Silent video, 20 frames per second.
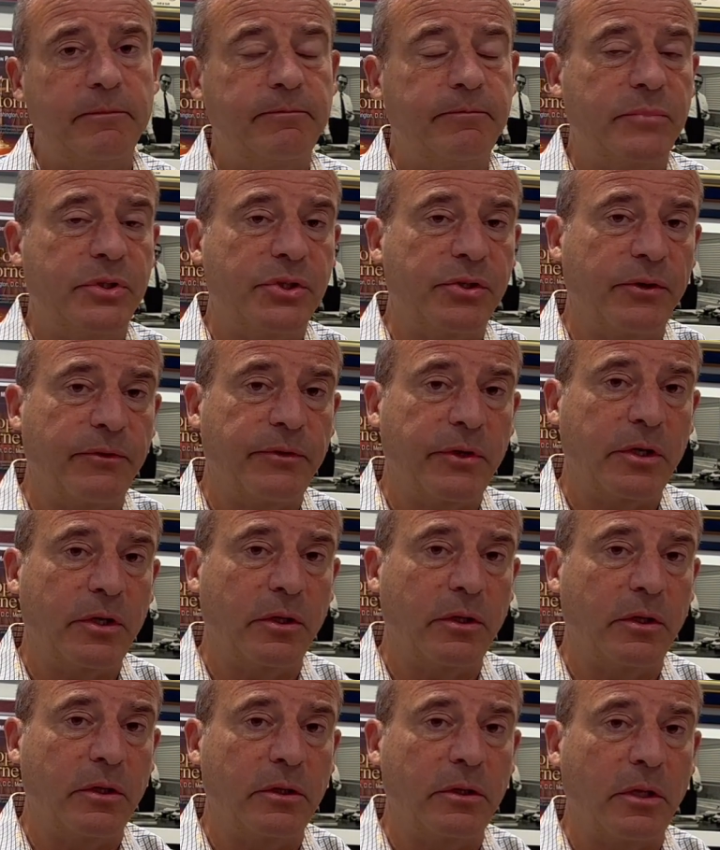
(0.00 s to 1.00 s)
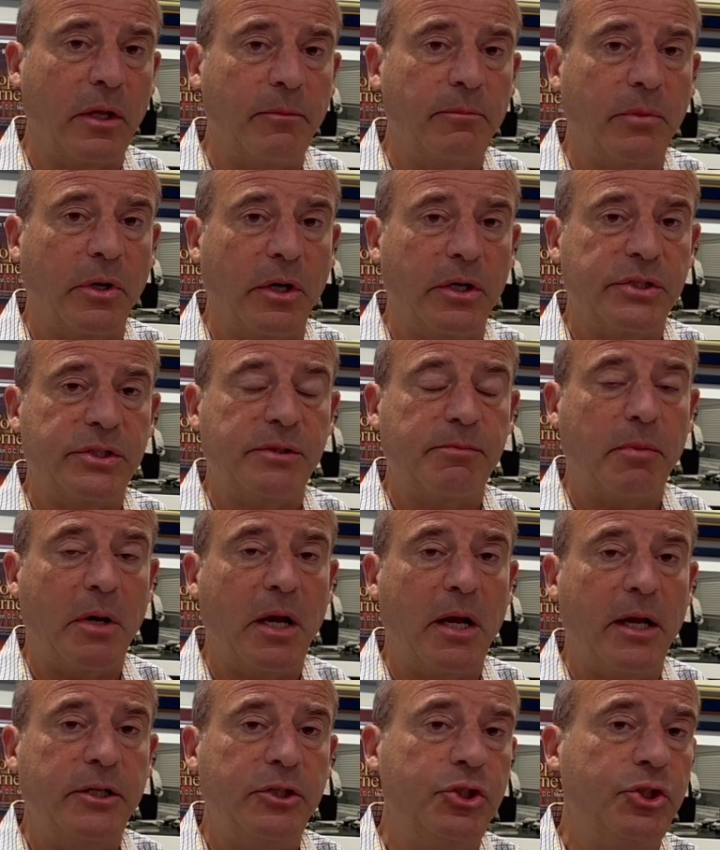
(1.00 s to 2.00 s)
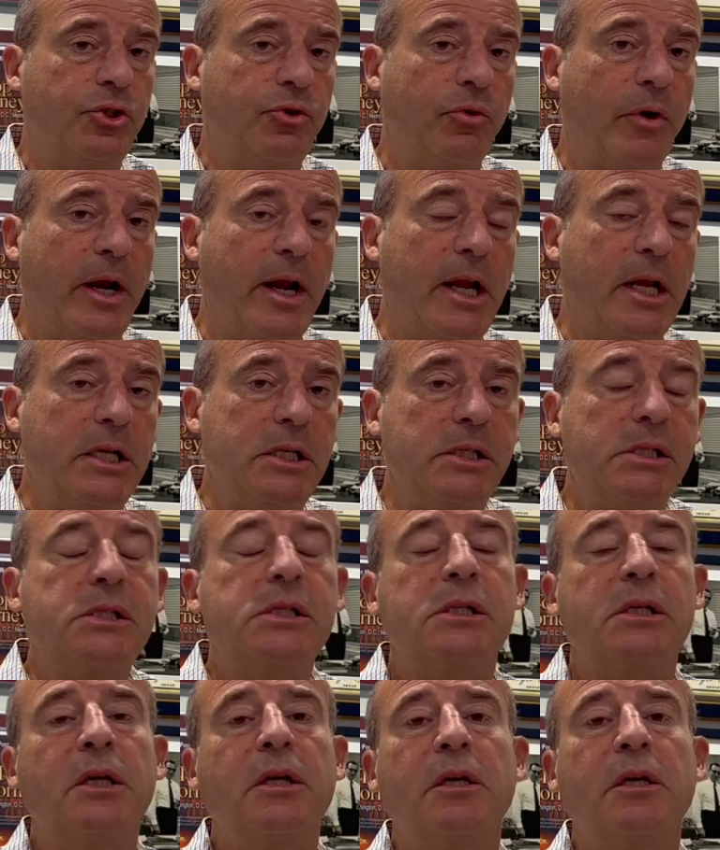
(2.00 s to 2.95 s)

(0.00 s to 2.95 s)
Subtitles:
cervical, lumbar spine strains,